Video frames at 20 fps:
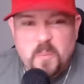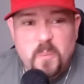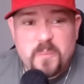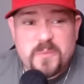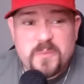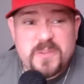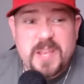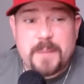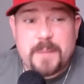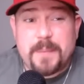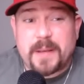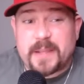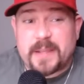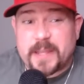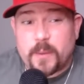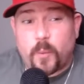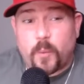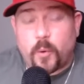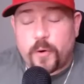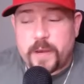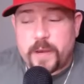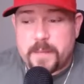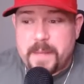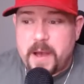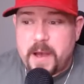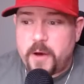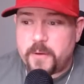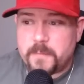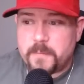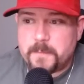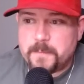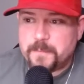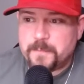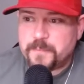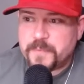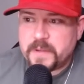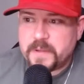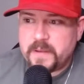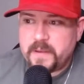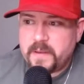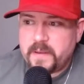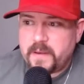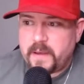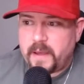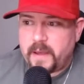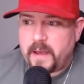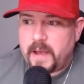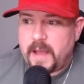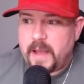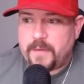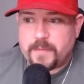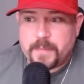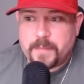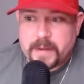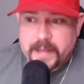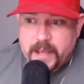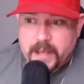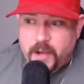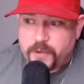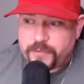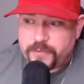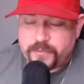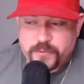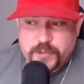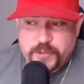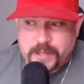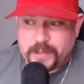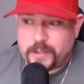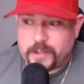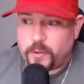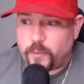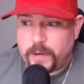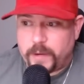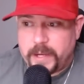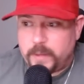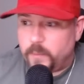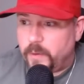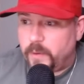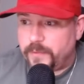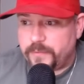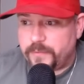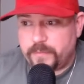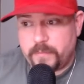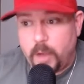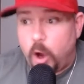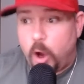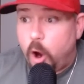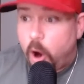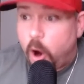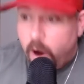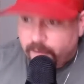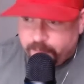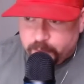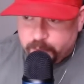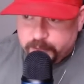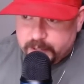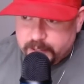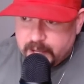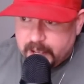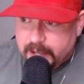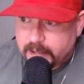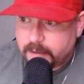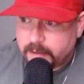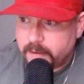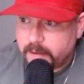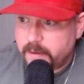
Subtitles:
typically worry about. Everybody else, Jalen Green was awful tonight.